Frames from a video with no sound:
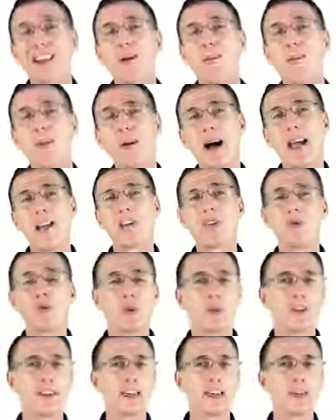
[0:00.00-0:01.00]
Miners
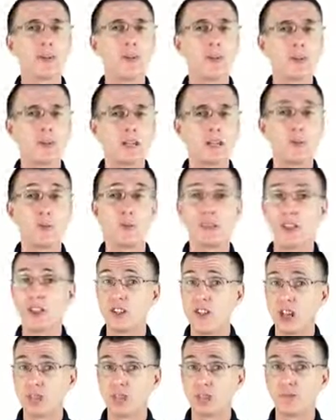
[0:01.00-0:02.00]
will then compete with
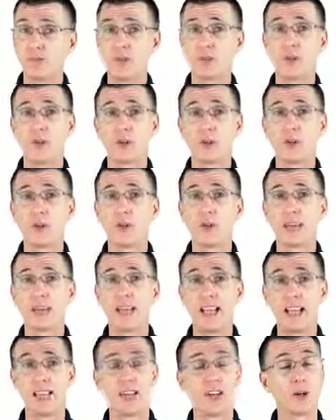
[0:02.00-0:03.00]
each other in order to
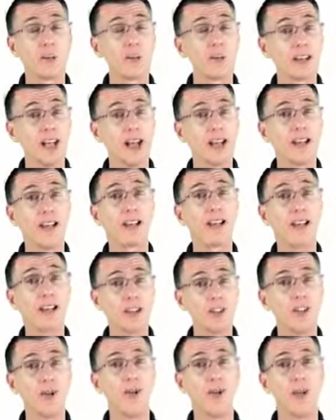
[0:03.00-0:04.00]
get their block
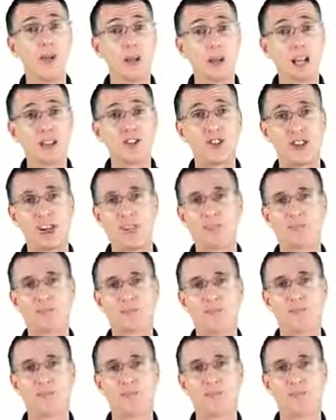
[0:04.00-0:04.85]
into the blockchain.